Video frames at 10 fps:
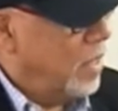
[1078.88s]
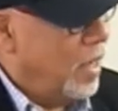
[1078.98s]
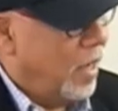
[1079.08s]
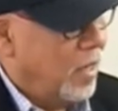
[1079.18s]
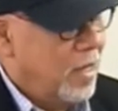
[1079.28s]

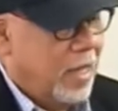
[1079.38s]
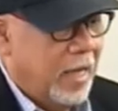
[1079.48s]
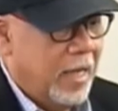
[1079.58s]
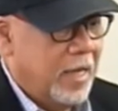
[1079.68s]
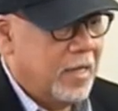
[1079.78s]

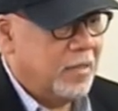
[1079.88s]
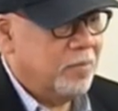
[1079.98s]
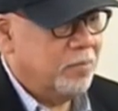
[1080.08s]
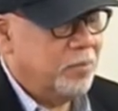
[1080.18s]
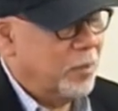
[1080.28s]
Yeah.
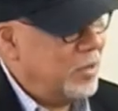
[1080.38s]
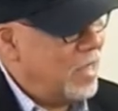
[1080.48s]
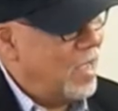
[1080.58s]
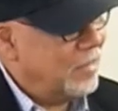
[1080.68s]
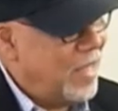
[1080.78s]
But
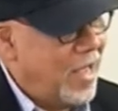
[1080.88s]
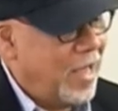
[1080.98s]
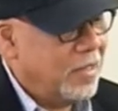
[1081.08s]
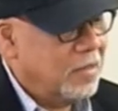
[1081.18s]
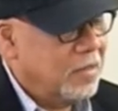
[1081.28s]
beyond
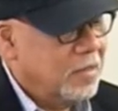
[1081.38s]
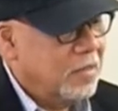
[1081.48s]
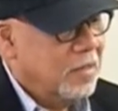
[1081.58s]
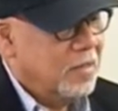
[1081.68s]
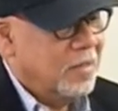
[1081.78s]
that,
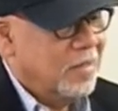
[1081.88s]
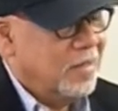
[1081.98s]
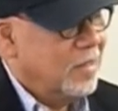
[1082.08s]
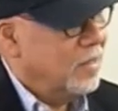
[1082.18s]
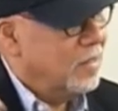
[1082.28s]

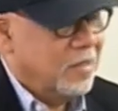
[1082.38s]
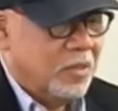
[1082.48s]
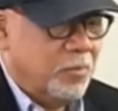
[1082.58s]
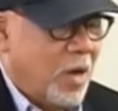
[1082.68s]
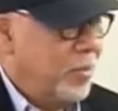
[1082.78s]

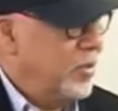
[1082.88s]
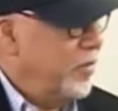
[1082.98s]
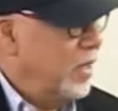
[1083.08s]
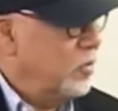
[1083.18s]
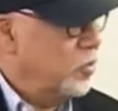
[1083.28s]
the property values